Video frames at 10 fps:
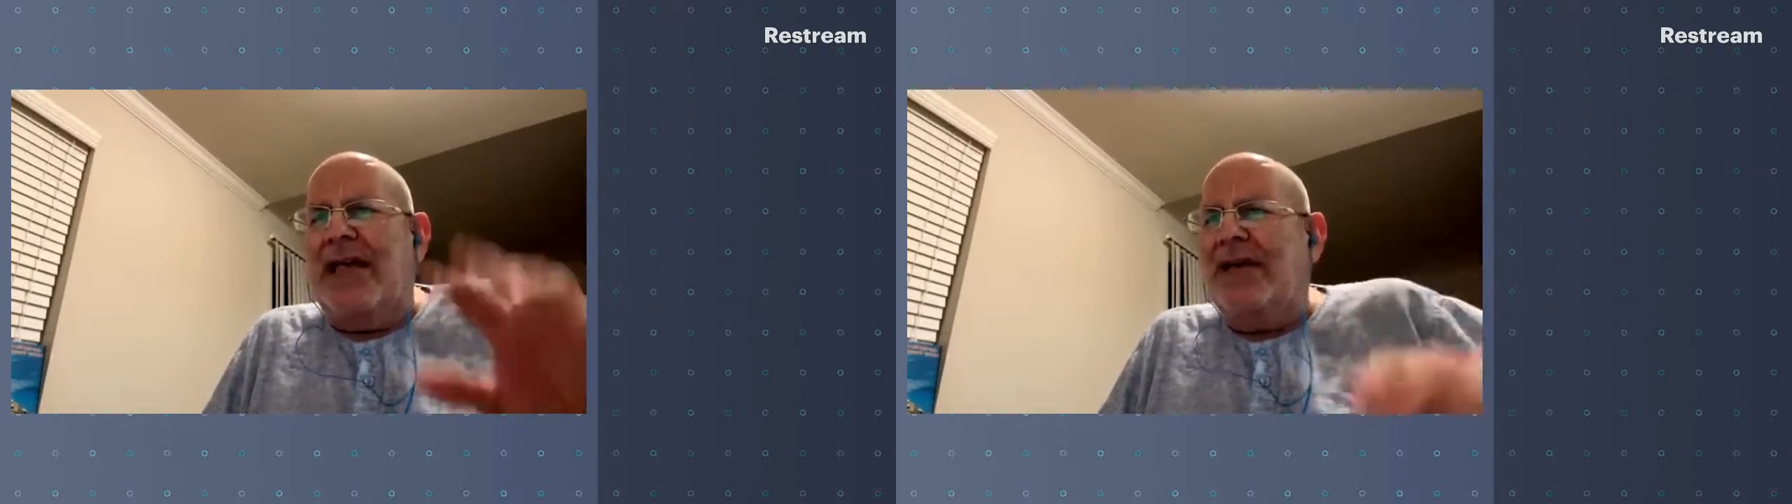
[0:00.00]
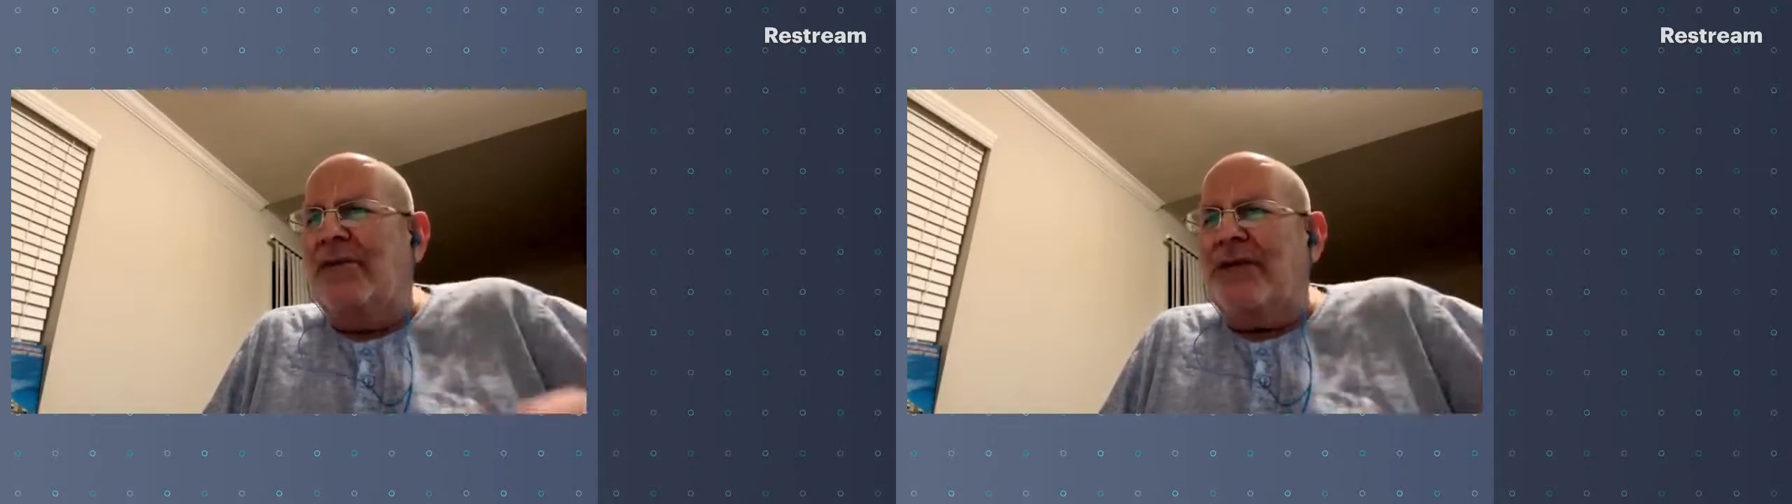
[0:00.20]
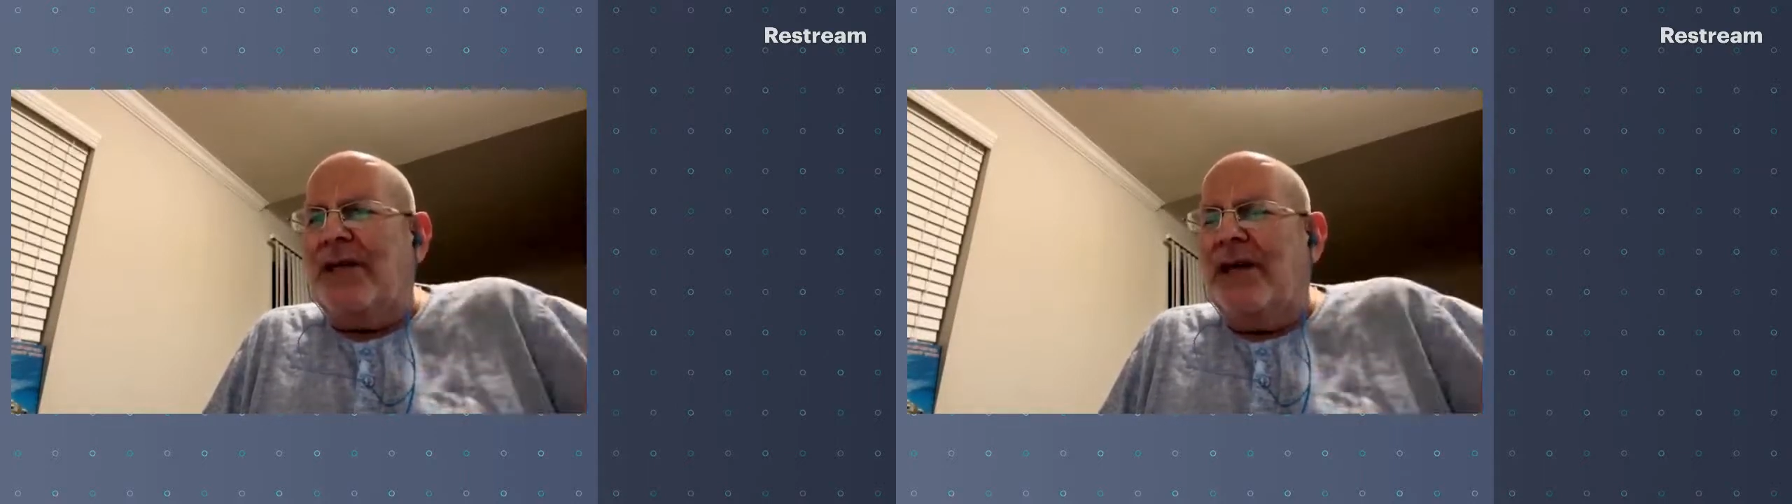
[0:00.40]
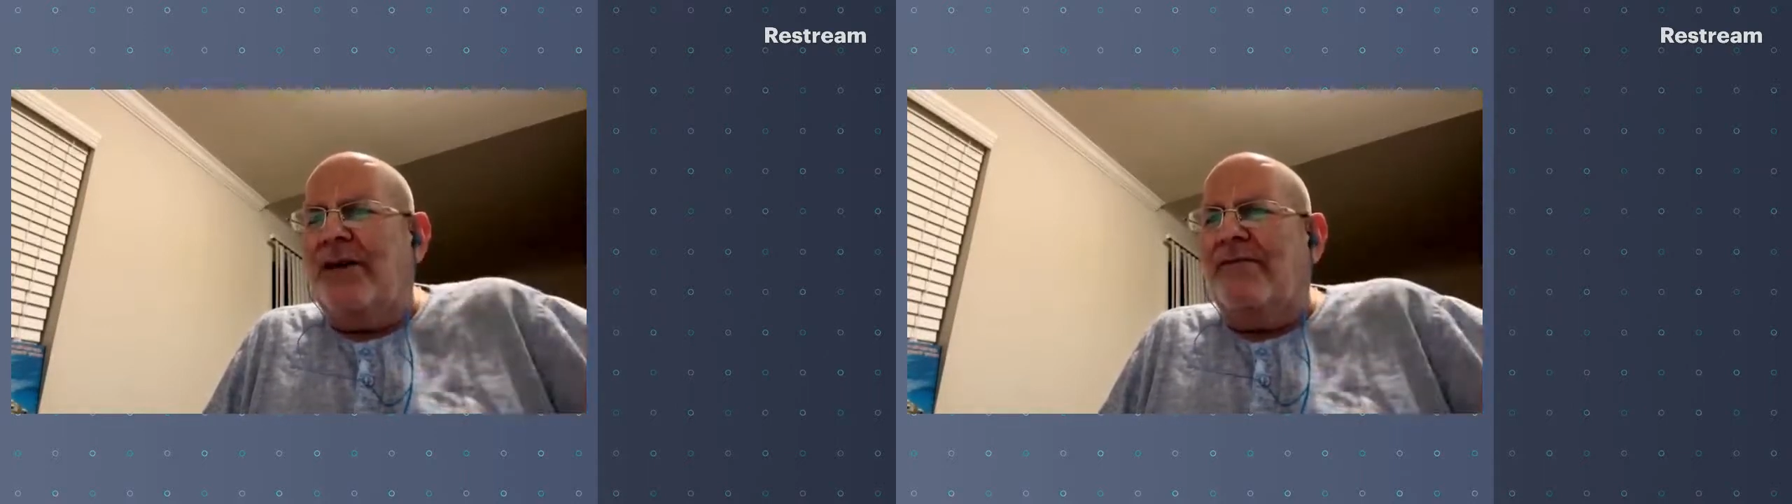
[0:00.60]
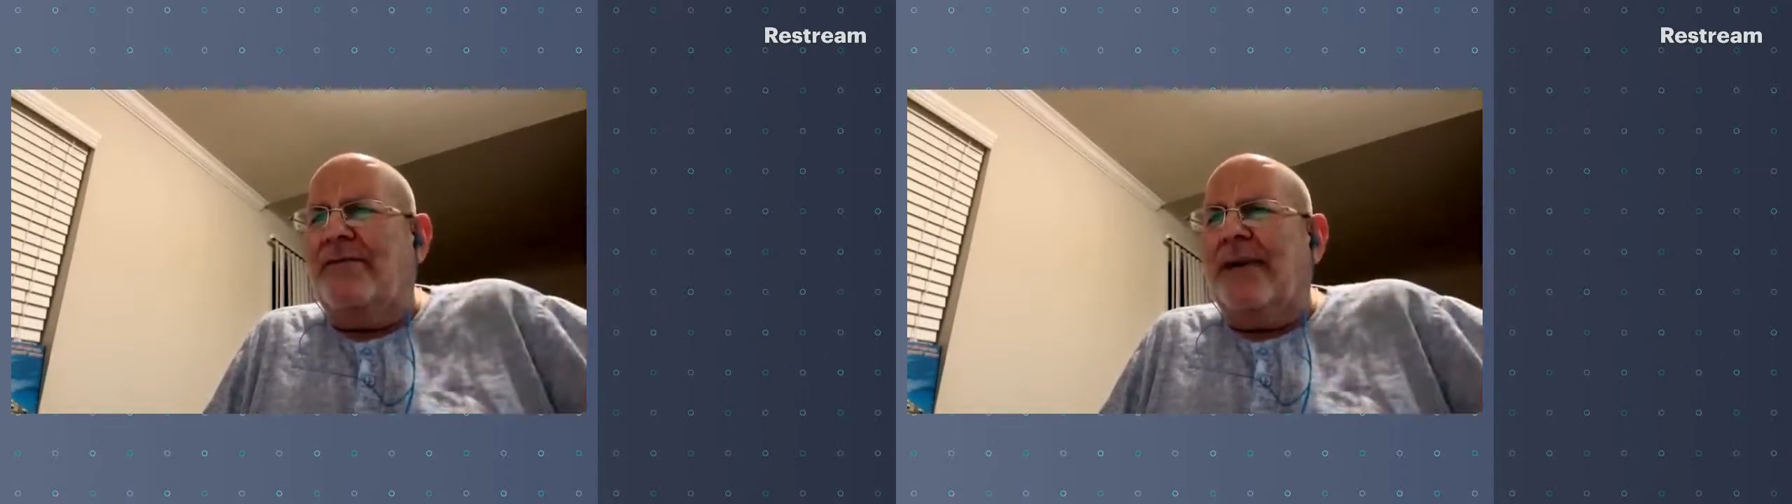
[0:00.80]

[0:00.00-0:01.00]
head was cut off